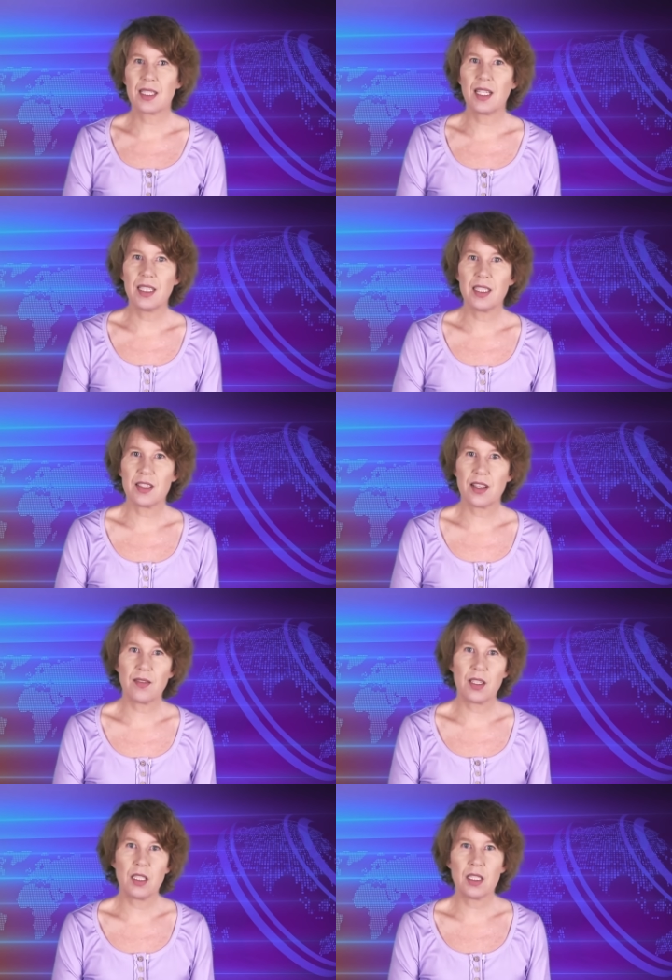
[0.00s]
sign is
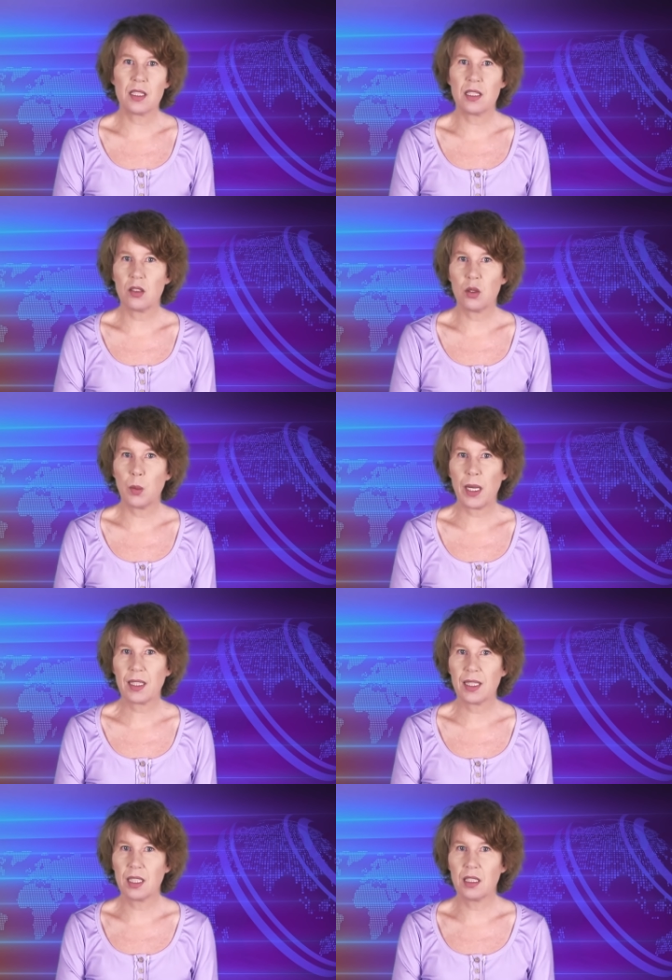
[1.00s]
that the Net Zero
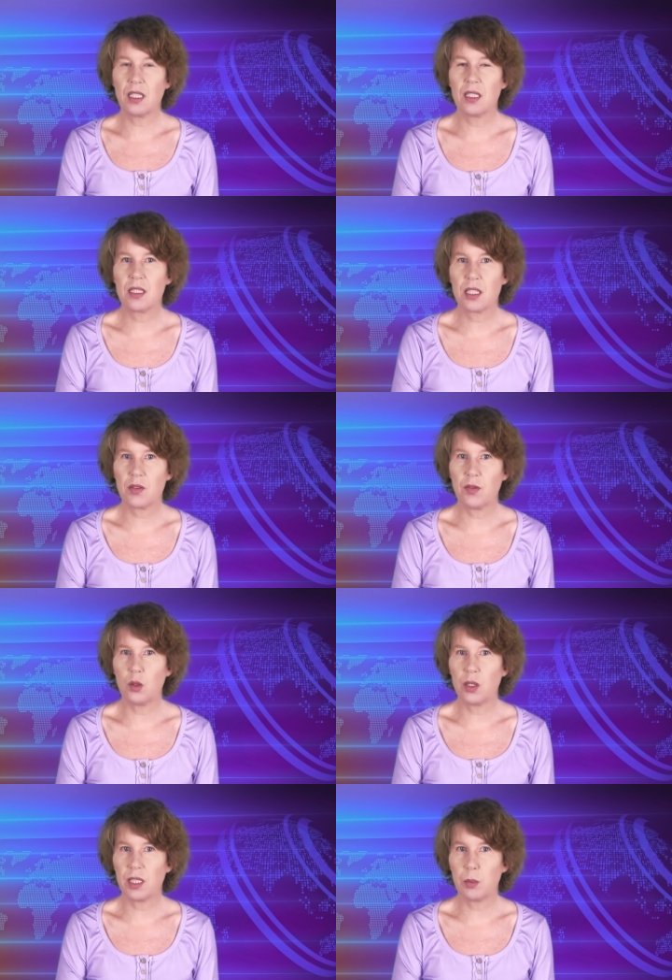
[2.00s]
Banking Alliance is falling